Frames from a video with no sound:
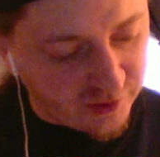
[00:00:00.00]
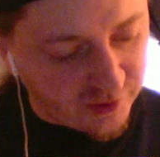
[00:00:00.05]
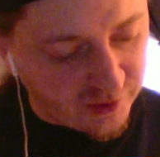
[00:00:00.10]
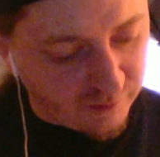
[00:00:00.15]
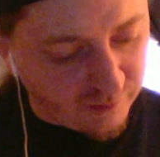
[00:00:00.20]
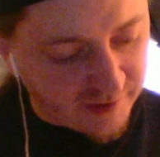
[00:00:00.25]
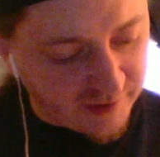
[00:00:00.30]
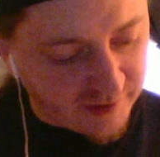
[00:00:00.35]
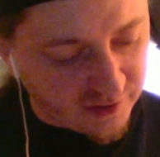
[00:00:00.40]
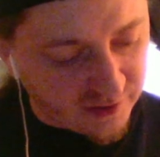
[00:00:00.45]

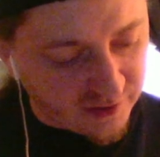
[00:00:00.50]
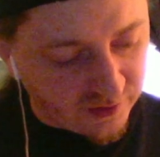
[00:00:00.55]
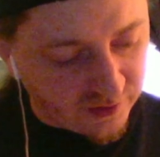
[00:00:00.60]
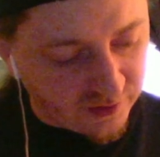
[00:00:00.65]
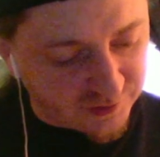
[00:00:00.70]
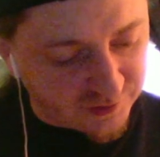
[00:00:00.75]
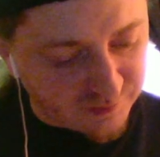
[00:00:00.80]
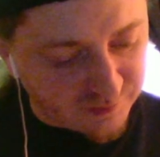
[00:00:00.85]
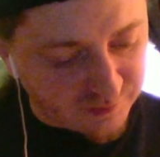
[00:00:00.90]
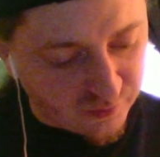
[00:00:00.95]
might cost
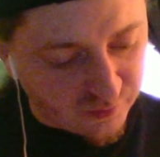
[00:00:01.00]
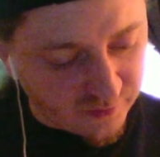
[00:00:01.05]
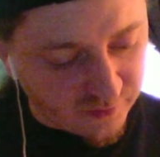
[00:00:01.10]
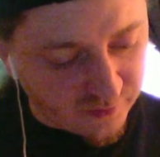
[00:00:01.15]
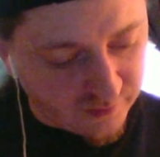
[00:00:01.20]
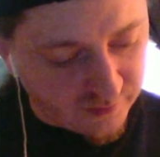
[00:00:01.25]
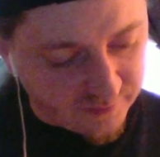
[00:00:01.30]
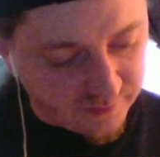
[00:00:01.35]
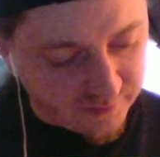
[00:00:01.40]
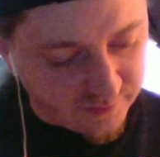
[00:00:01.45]
more
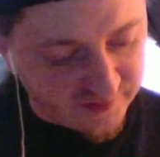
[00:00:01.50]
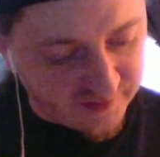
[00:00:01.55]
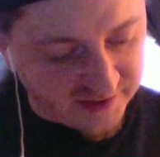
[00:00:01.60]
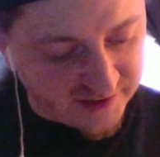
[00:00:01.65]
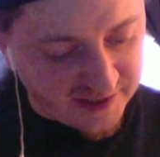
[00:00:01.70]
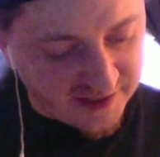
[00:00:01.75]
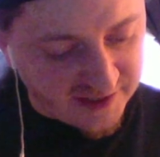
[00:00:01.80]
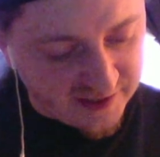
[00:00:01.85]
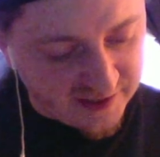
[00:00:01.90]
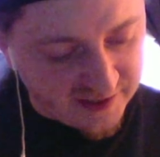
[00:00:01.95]
than the
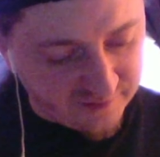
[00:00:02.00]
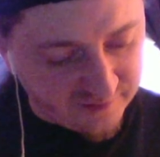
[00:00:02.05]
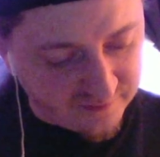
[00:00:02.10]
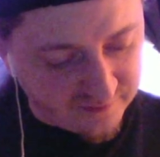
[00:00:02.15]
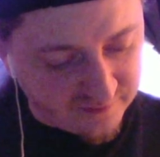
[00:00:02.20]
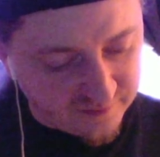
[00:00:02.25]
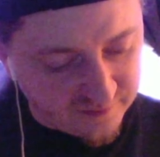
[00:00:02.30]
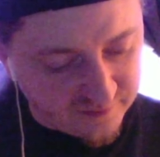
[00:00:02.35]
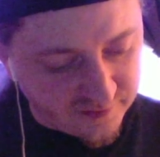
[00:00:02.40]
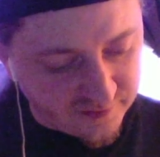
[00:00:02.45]
gain
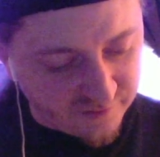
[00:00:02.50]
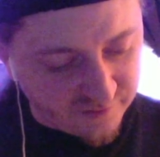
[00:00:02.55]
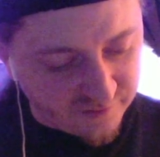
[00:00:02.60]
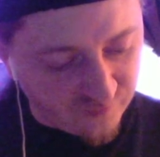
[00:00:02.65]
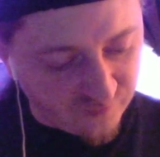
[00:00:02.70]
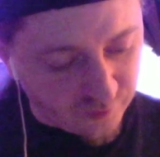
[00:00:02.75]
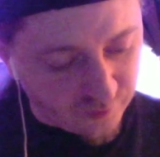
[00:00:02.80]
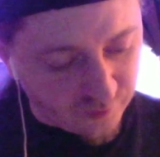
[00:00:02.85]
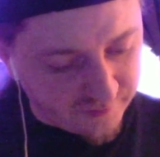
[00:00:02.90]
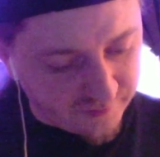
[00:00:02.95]
of
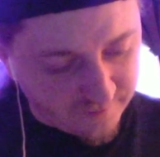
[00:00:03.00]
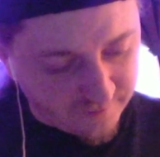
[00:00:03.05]
warmth.